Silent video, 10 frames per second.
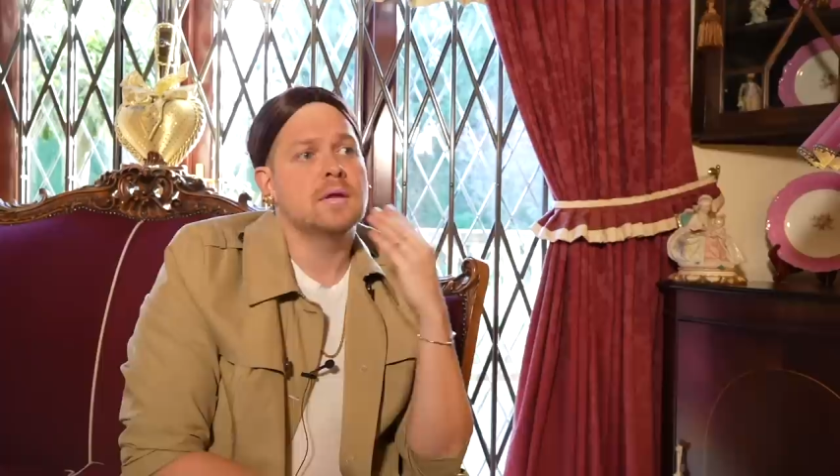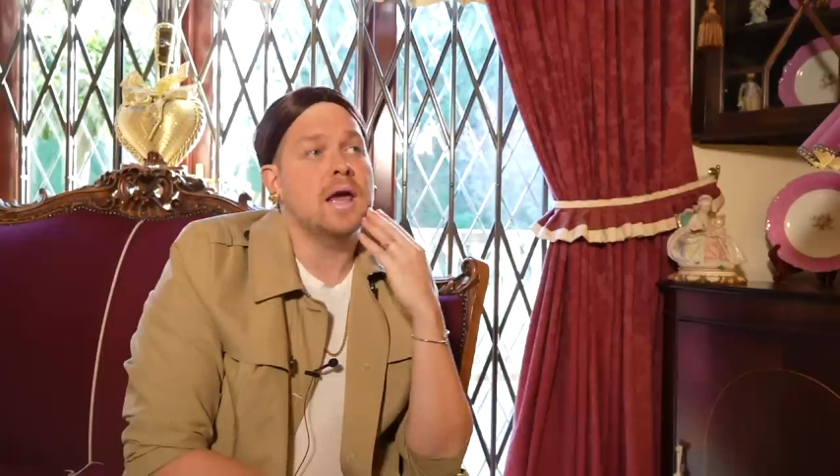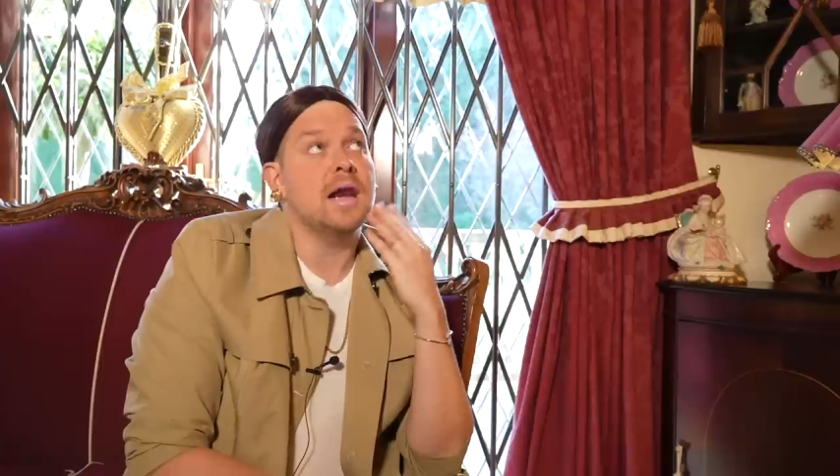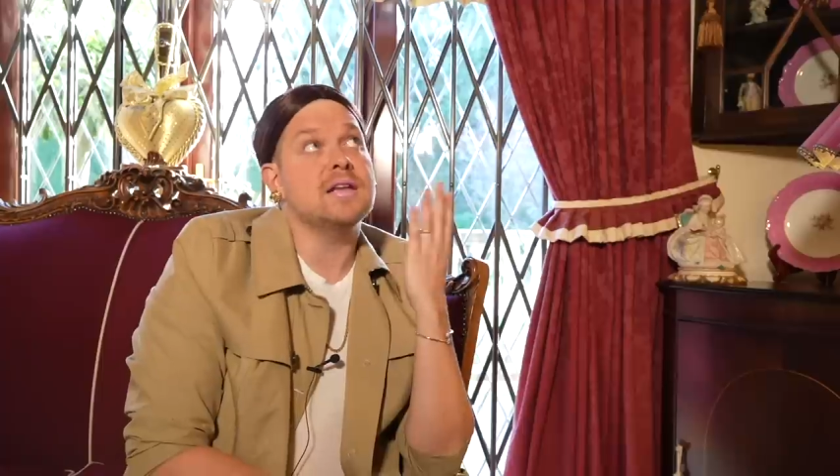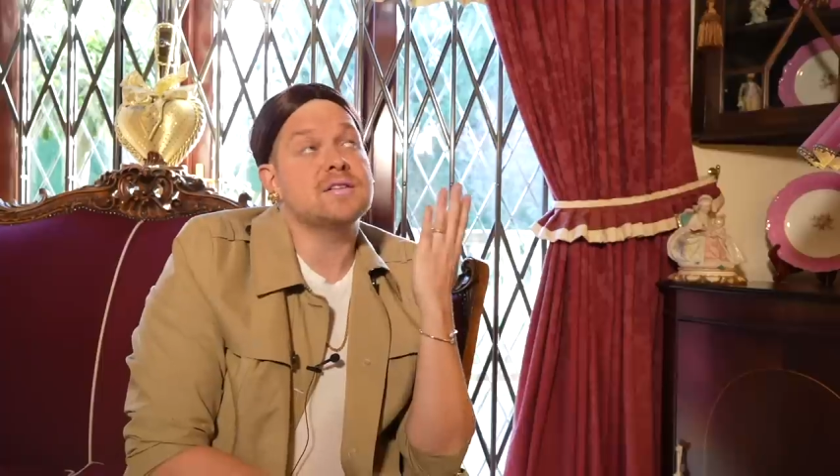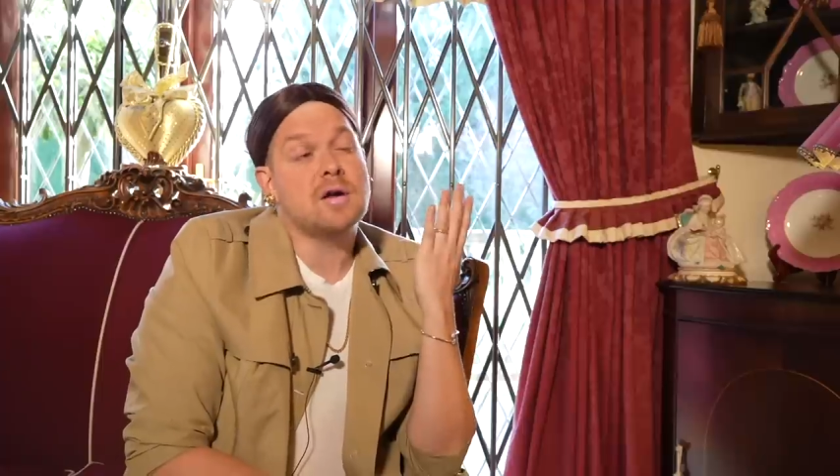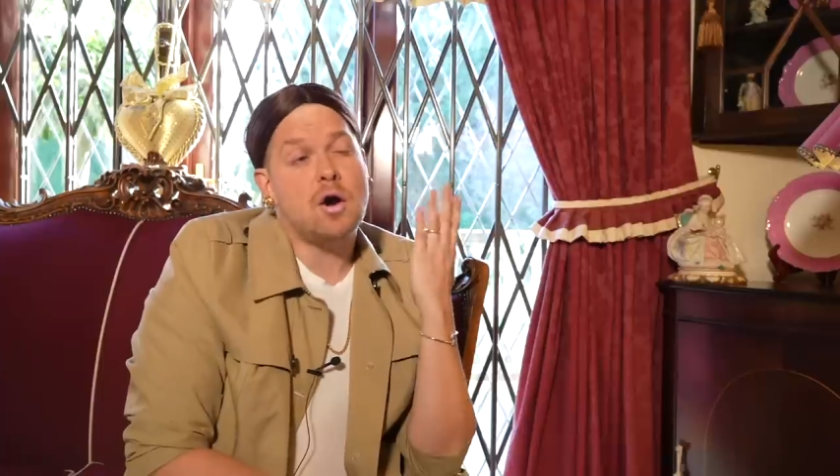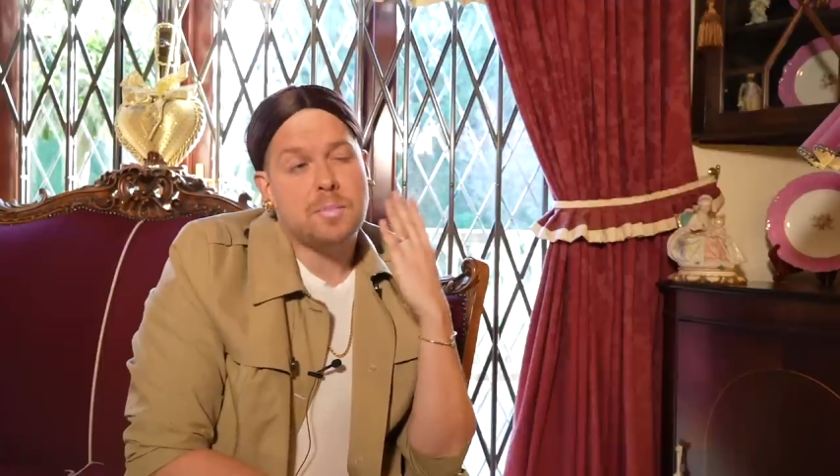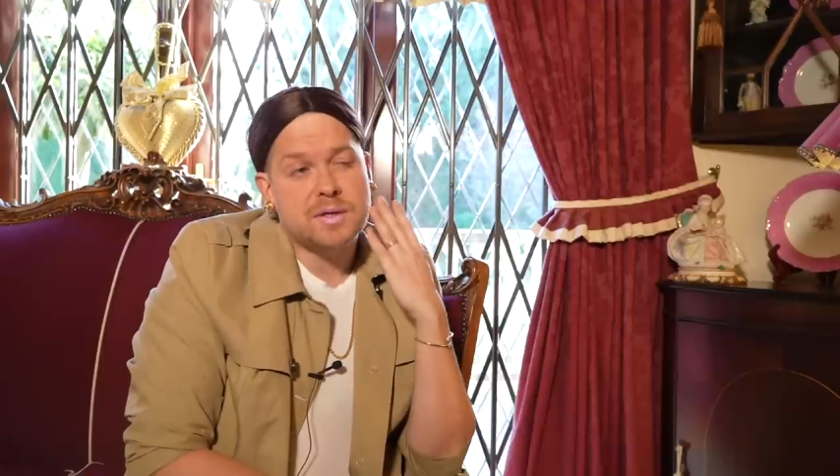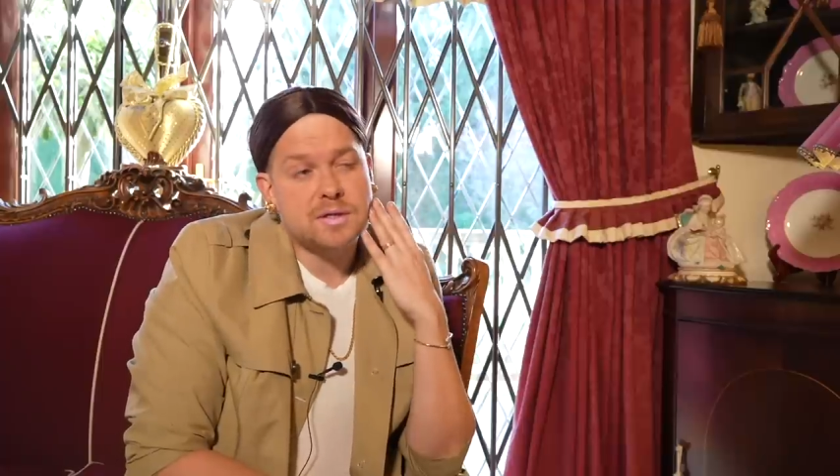Yeah, Liz
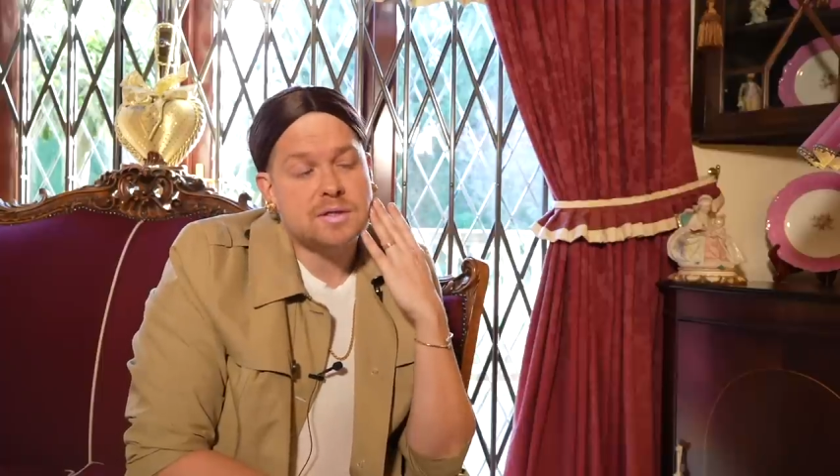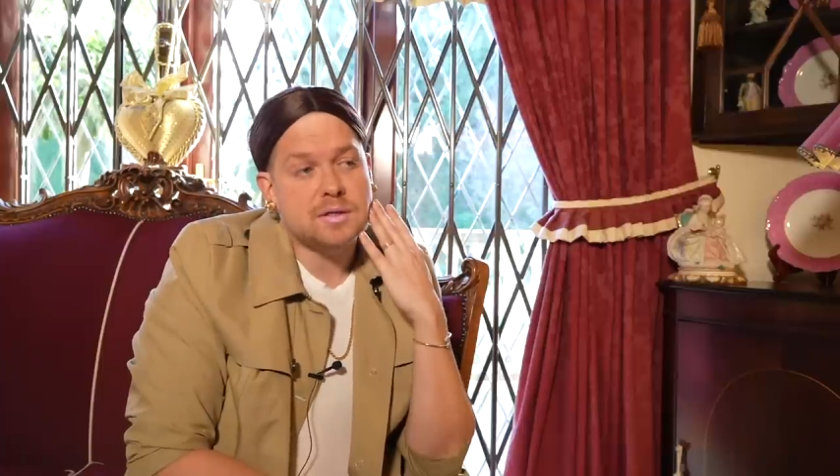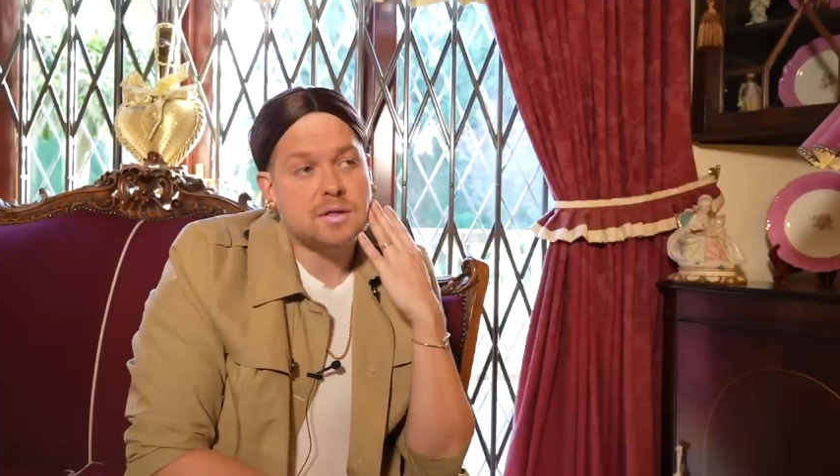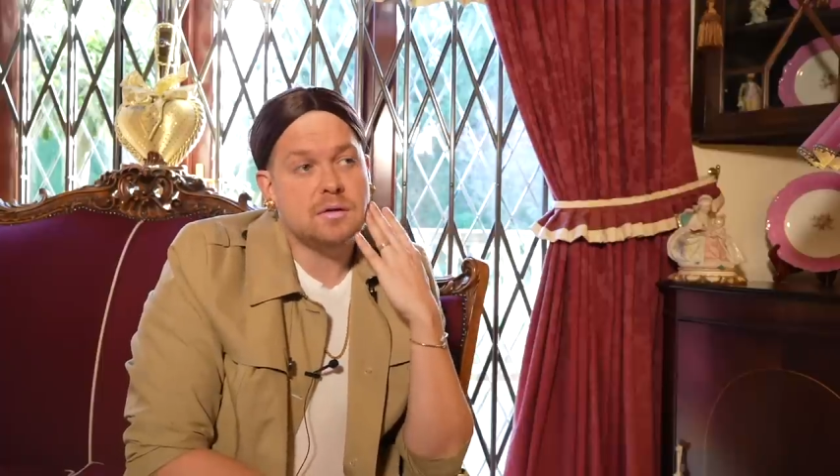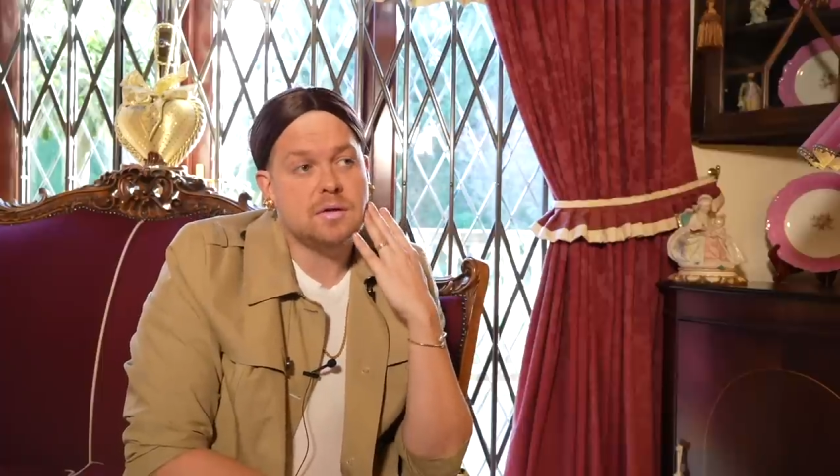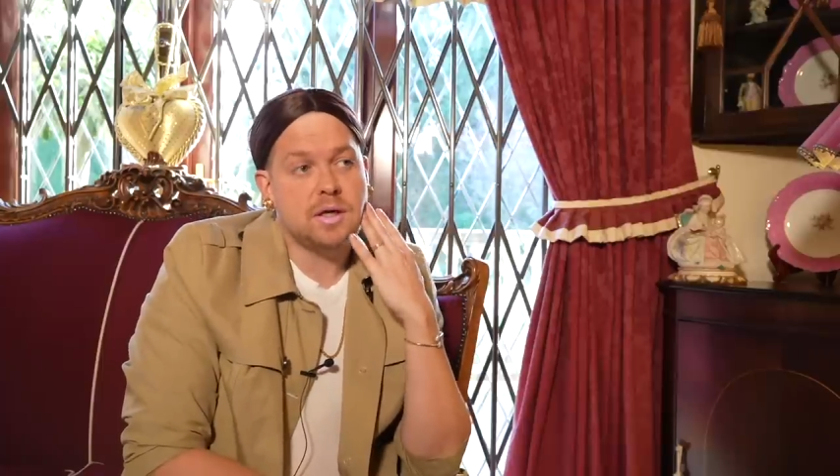Garbus, you know,